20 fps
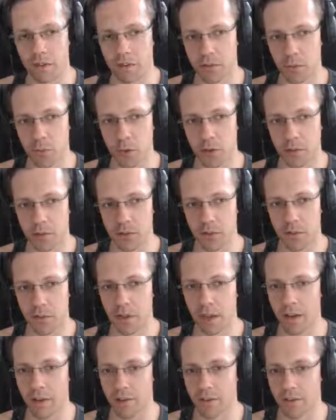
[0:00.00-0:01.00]
switch
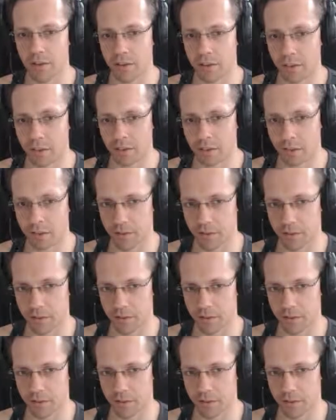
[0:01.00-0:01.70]
the exercises.